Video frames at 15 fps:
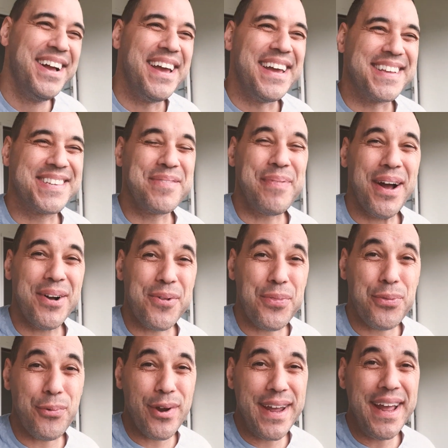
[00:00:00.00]
It's
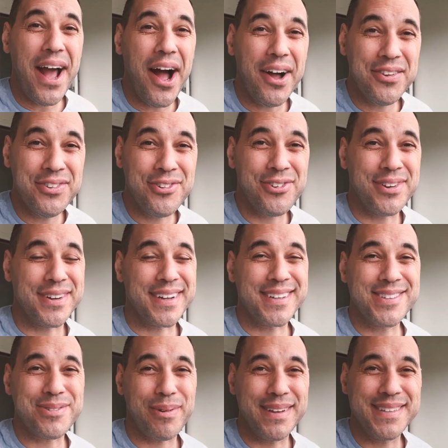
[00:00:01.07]
about
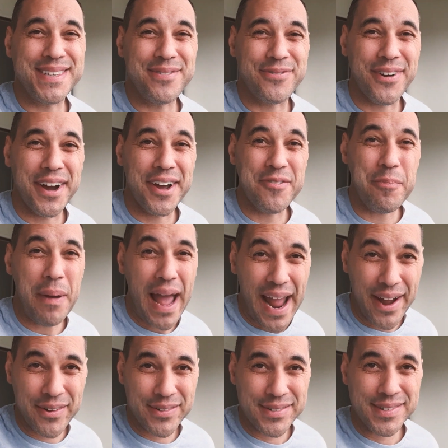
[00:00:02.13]

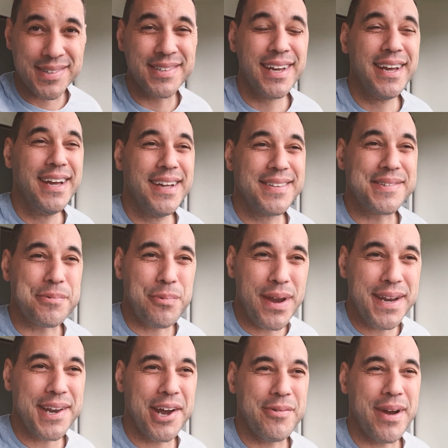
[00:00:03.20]
£325 to
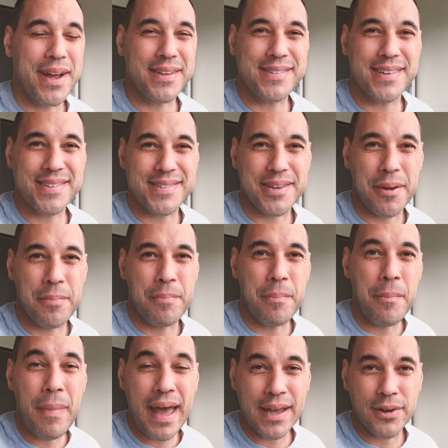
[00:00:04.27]
redirect
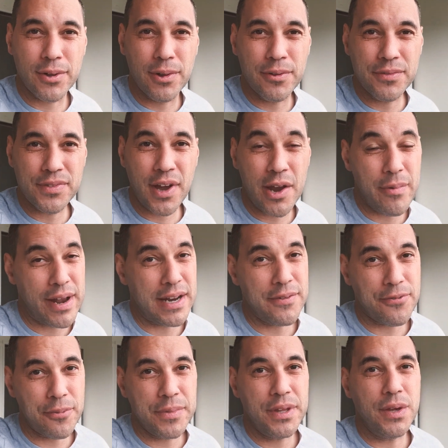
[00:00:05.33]
some mail directly
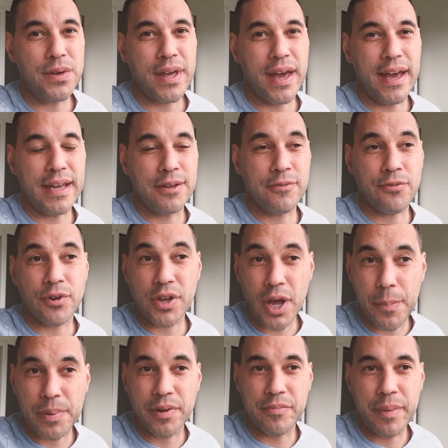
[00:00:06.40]
from the UK and for a
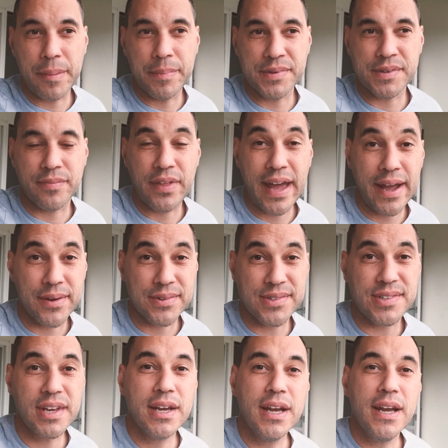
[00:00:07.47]
couple of members of the
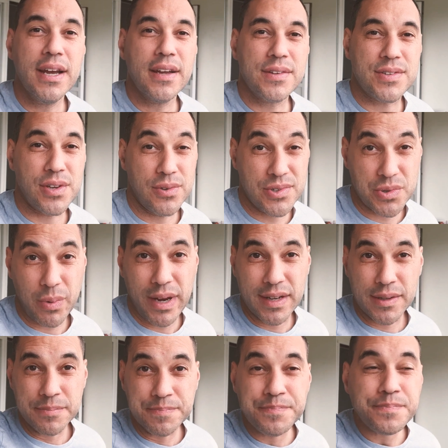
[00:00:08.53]
house to
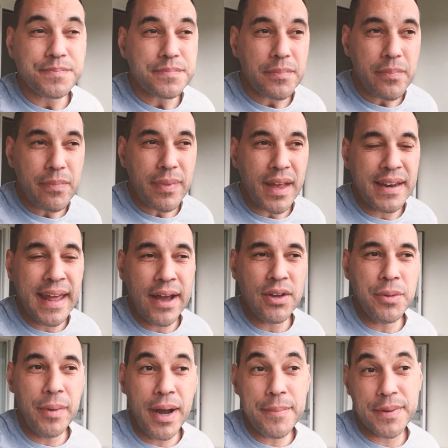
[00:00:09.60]
Sweden. Now,
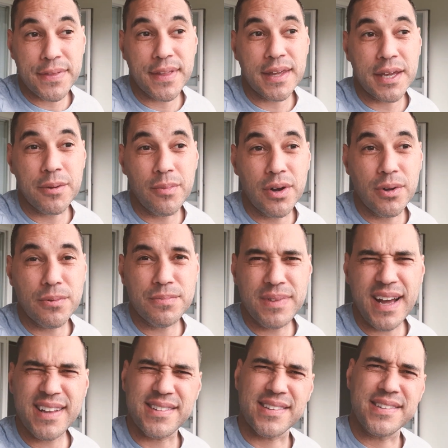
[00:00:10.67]
you might be thinking, well,
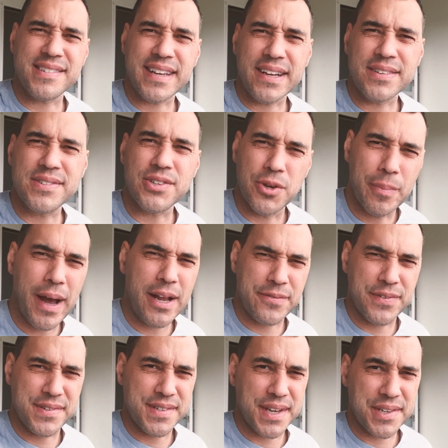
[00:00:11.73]
that doesn't sound too bad
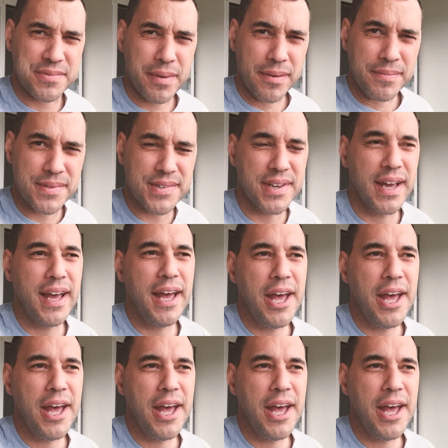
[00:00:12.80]
for 6 months.